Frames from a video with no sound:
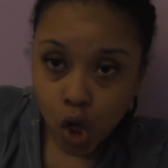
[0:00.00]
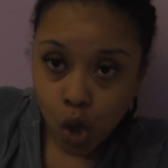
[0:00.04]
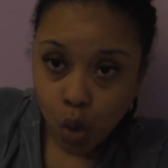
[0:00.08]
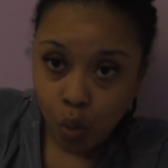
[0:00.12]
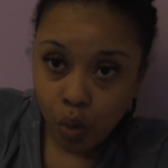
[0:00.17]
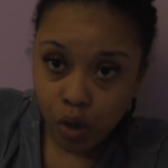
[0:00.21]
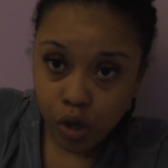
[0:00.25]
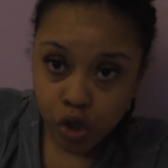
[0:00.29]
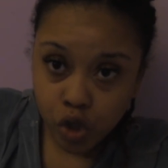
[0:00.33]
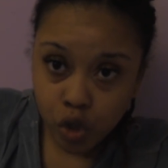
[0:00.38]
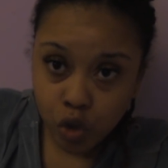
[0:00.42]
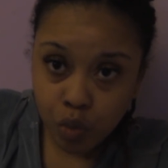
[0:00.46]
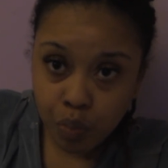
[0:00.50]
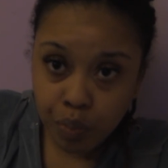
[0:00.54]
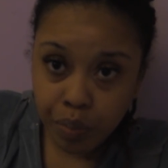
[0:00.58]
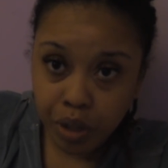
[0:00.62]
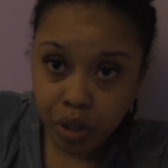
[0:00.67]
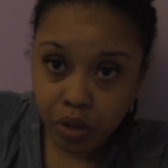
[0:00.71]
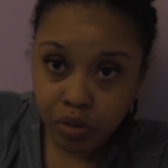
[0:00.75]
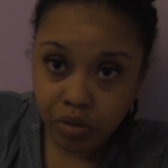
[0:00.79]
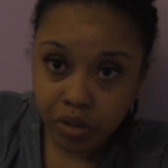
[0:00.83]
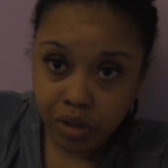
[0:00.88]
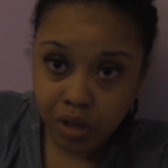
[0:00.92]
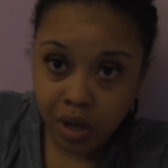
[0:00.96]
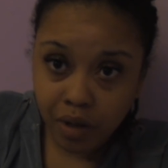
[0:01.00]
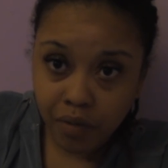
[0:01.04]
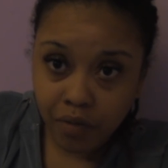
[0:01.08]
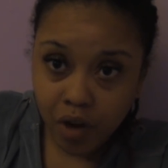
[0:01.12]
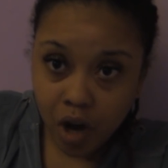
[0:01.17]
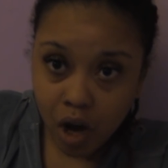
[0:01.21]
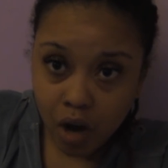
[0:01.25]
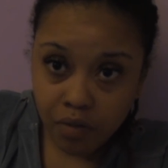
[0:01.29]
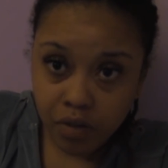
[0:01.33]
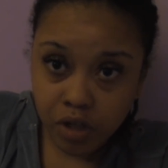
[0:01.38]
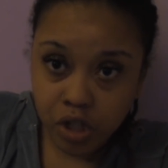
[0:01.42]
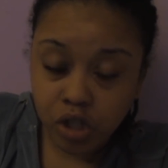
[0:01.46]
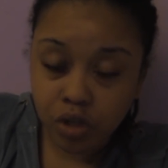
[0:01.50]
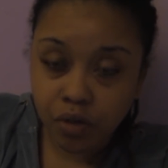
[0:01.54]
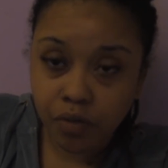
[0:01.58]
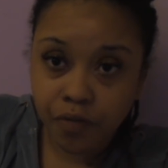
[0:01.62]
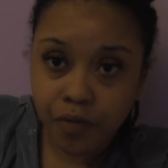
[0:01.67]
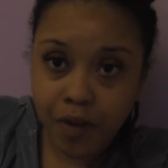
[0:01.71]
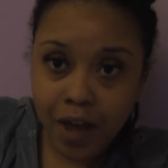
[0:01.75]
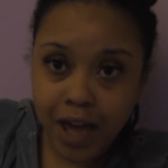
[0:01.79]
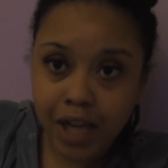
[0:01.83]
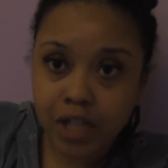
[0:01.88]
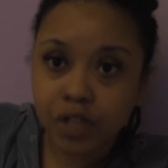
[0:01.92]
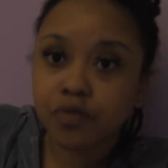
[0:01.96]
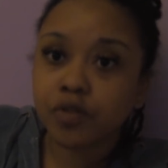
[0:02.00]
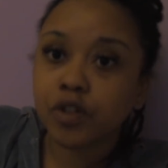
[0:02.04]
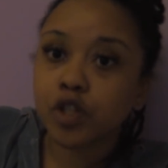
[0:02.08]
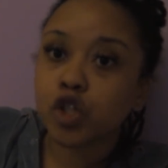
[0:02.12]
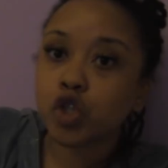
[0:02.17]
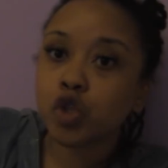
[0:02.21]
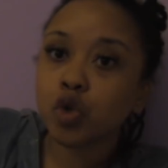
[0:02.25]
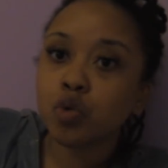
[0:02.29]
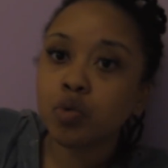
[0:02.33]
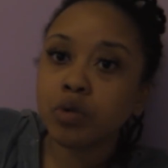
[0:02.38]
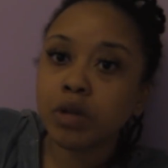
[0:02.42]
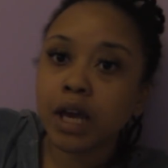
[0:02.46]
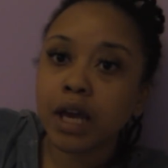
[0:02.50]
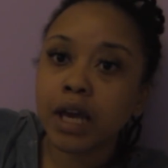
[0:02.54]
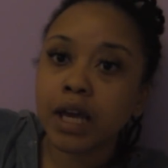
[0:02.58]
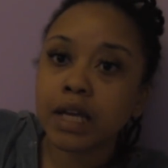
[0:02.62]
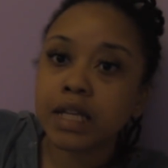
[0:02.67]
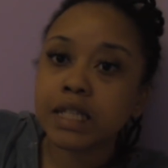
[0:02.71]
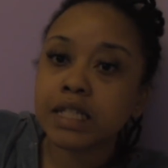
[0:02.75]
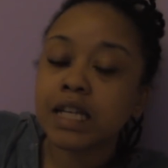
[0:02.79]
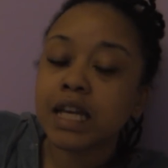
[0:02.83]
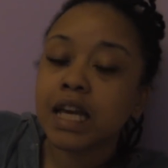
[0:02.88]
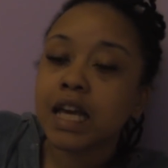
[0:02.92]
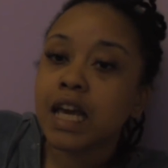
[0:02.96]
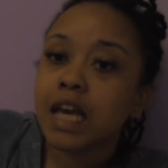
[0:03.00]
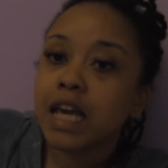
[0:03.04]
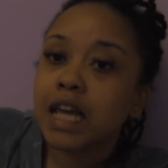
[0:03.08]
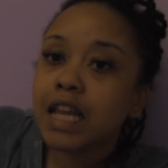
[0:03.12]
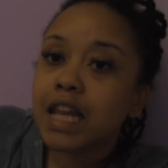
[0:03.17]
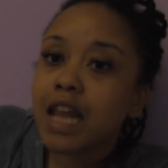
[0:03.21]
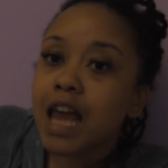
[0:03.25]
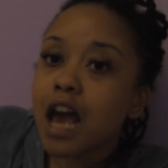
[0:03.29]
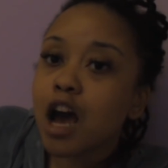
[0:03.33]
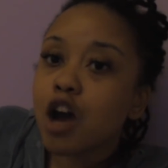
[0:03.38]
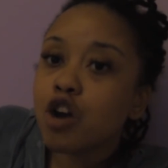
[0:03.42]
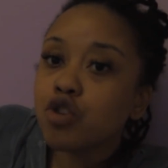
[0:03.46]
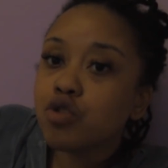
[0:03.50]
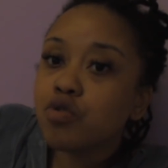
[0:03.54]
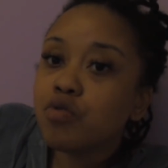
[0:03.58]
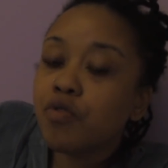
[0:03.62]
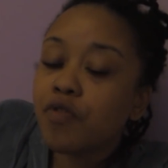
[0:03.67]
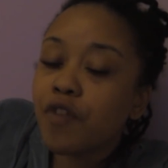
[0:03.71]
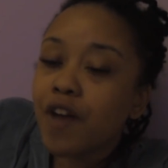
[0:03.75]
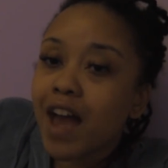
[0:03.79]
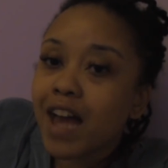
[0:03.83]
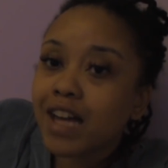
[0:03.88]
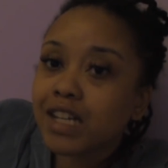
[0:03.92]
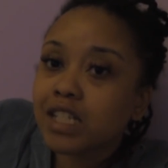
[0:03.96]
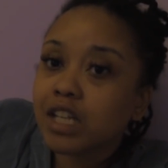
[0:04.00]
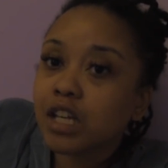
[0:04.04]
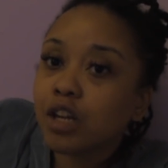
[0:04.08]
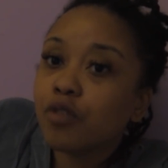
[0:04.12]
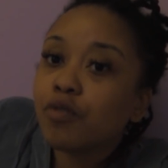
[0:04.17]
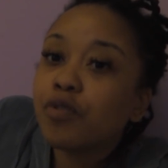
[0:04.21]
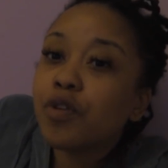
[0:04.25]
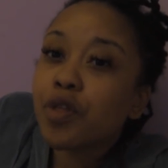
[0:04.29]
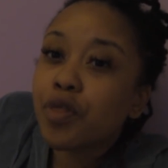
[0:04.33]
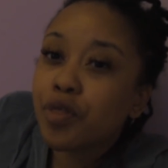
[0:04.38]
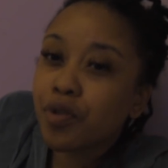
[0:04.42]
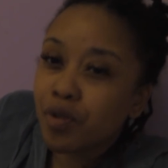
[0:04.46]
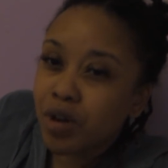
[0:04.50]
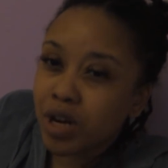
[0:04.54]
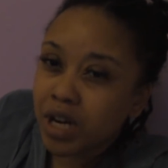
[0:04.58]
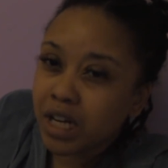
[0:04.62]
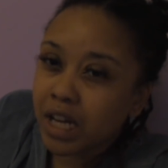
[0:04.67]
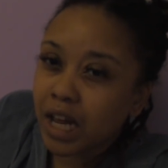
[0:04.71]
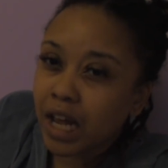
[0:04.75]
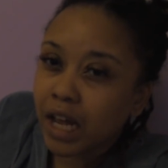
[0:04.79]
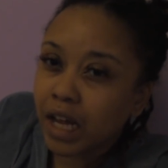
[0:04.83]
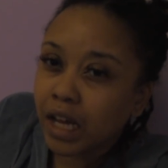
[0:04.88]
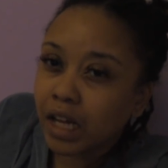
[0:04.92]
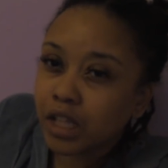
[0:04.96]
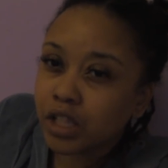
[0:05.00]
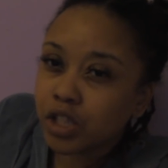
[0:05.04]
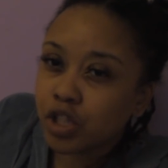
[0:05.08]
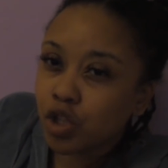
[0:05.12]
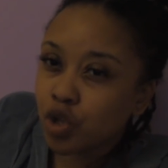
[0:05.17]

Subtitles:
Once you build enough courage to fast for 2 days, now you fasting for 3 days.